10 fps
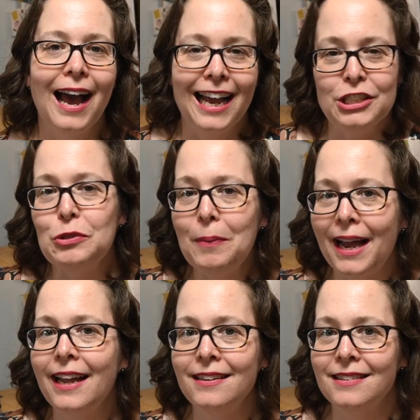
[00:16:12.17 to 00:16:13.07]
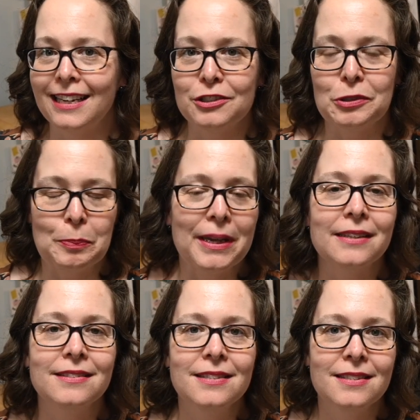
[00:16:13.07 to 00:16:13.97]
I do buy nicer
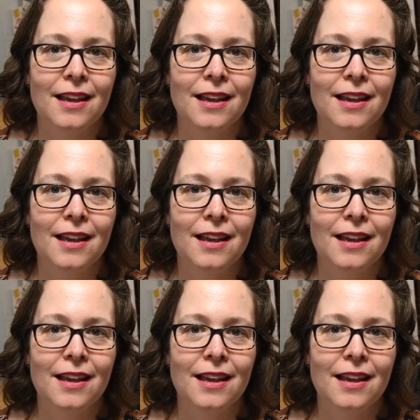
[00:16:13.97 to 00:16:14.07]
pins.